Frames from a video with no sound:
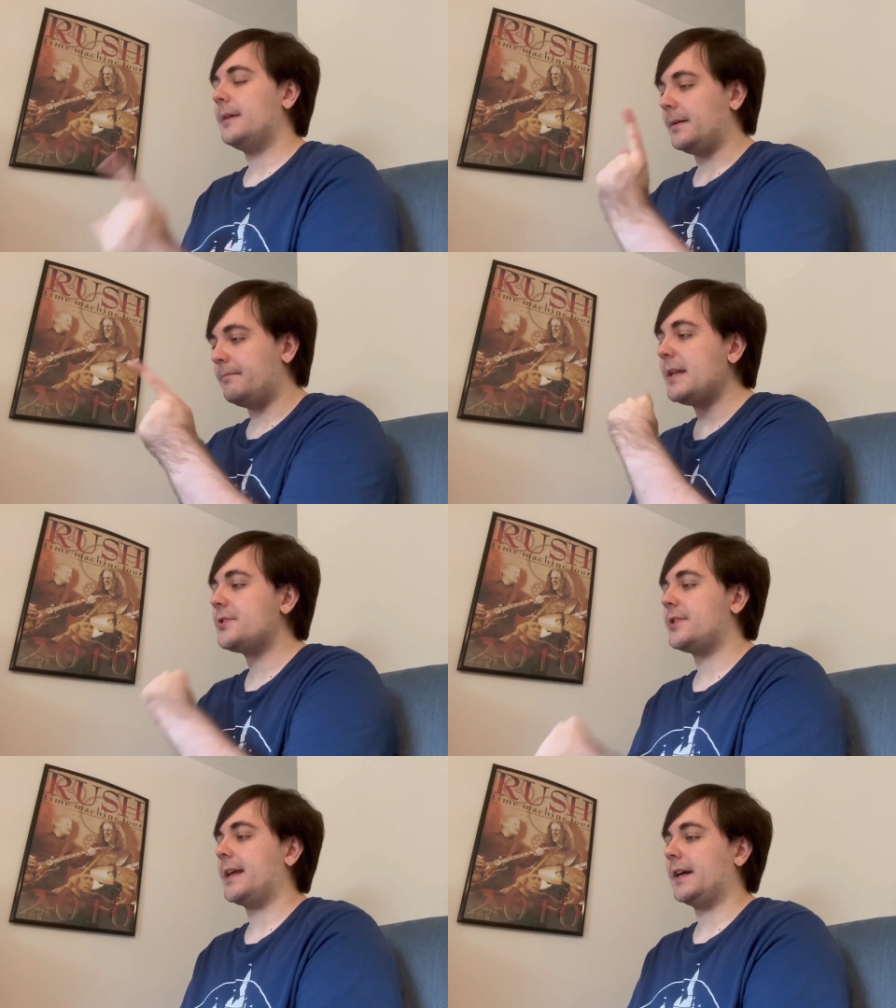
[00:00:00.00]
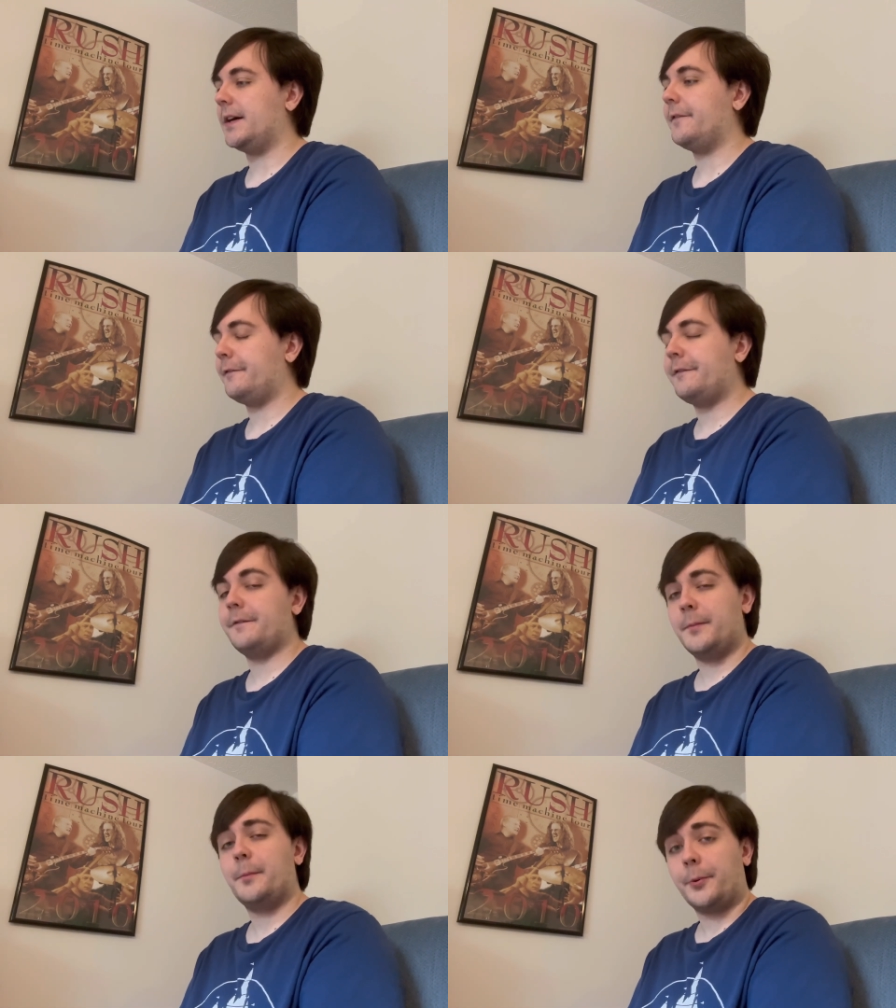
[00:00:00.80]
a mentioning of
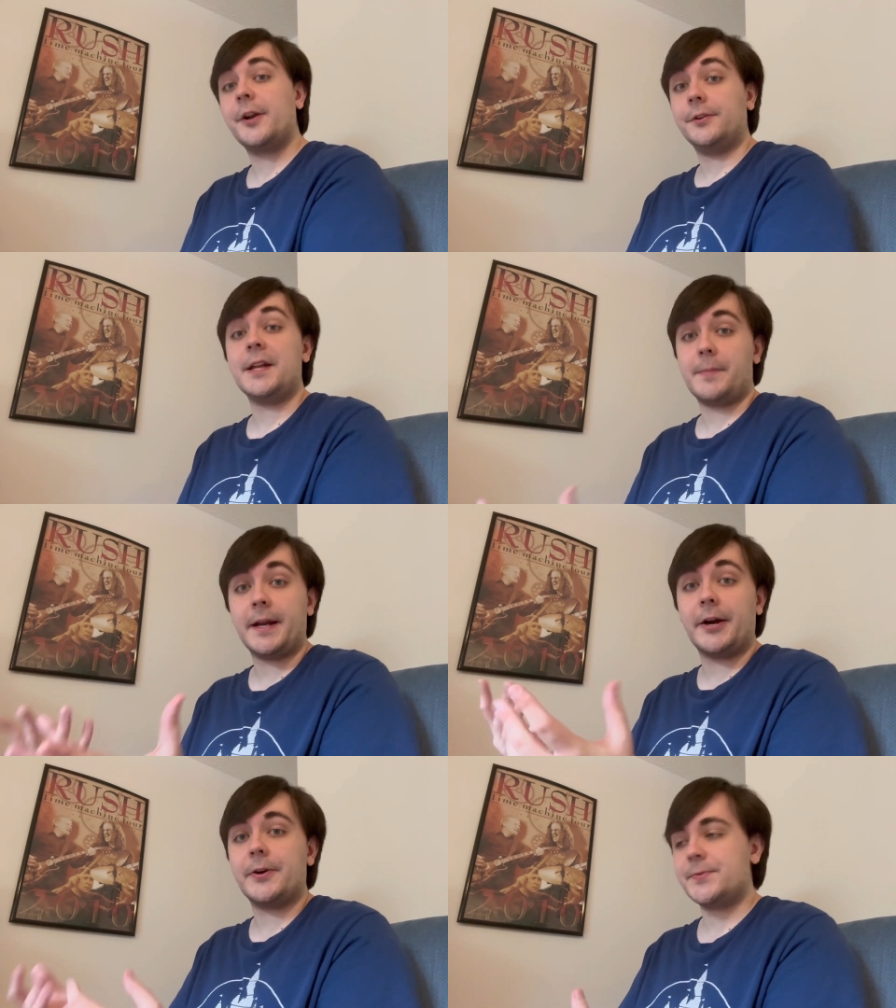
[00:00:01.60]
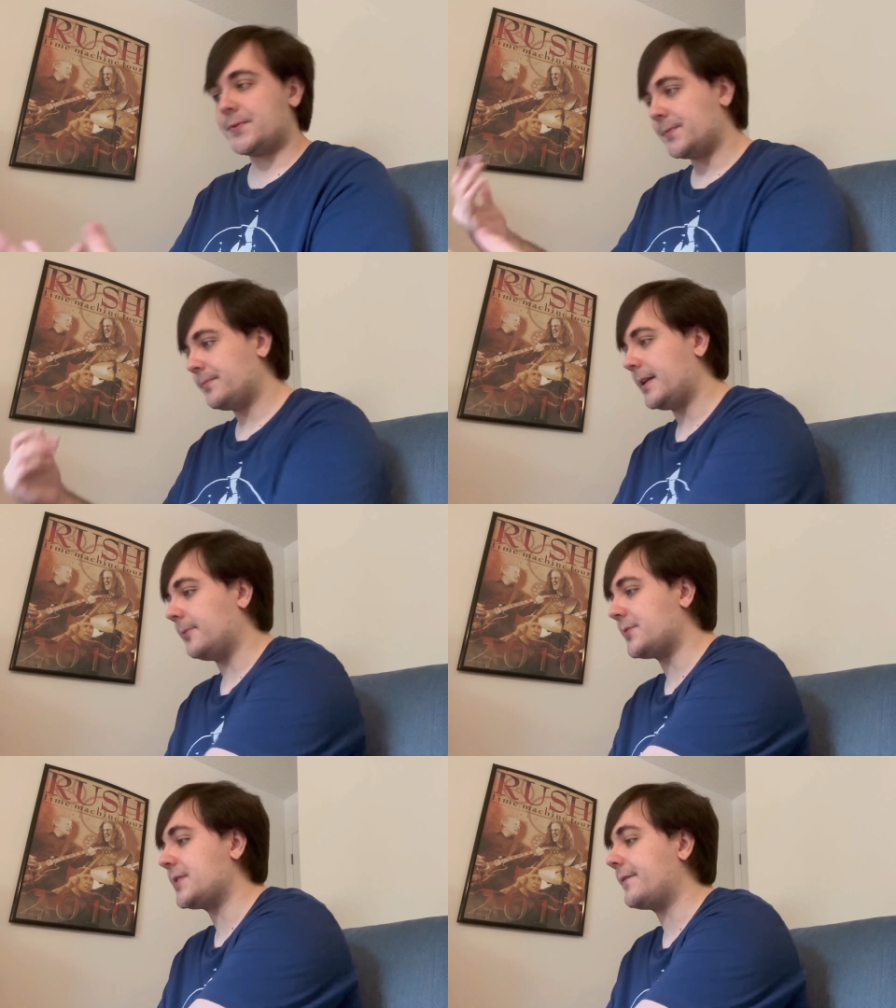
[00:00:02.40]
prickly pears. You
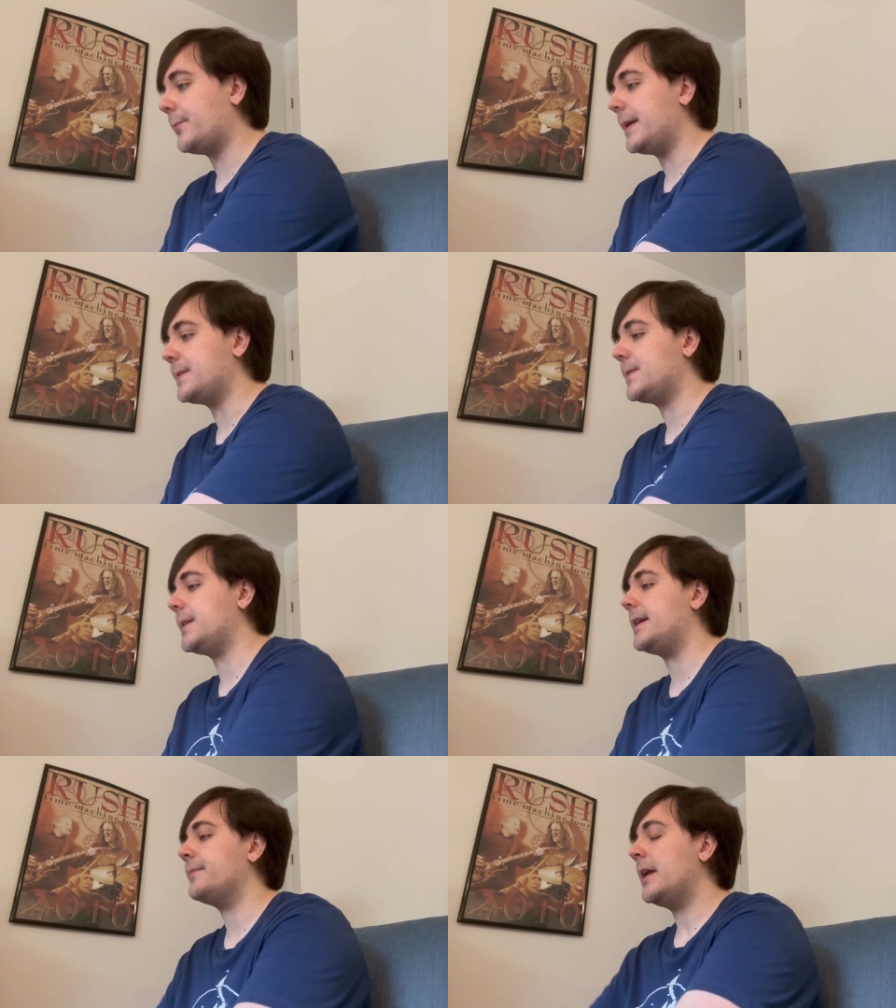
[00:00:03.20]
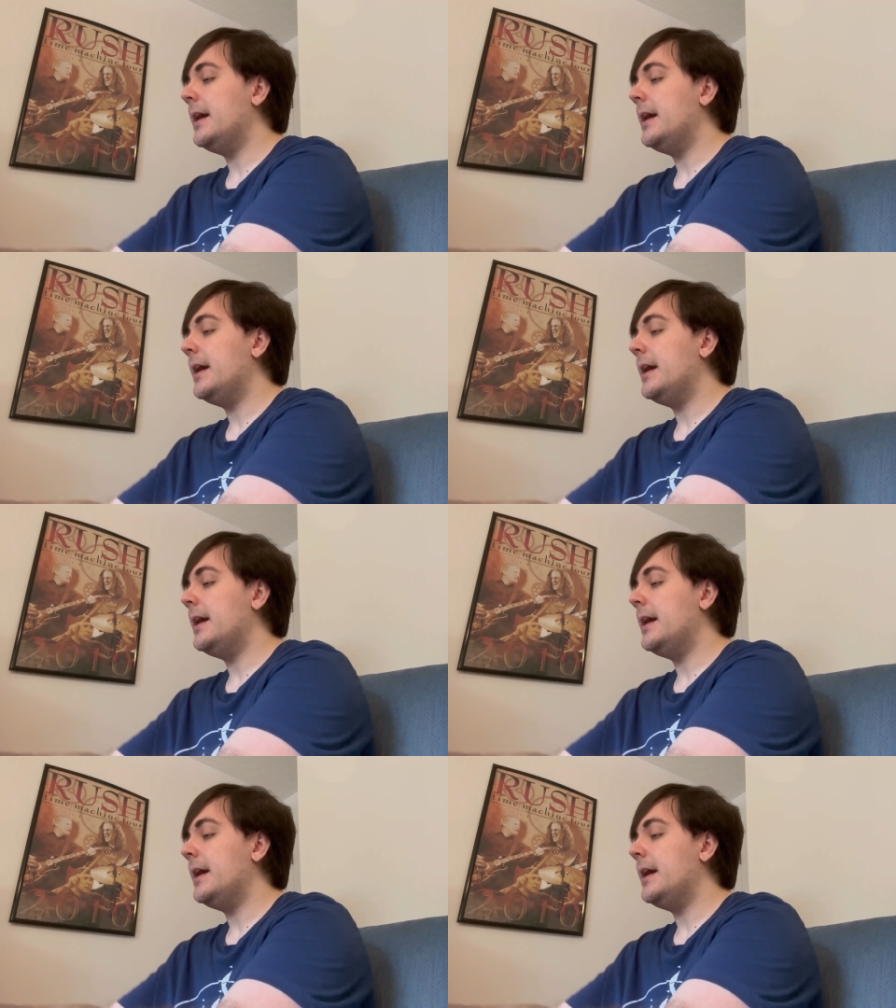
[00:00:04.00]
know, just have to wait and see.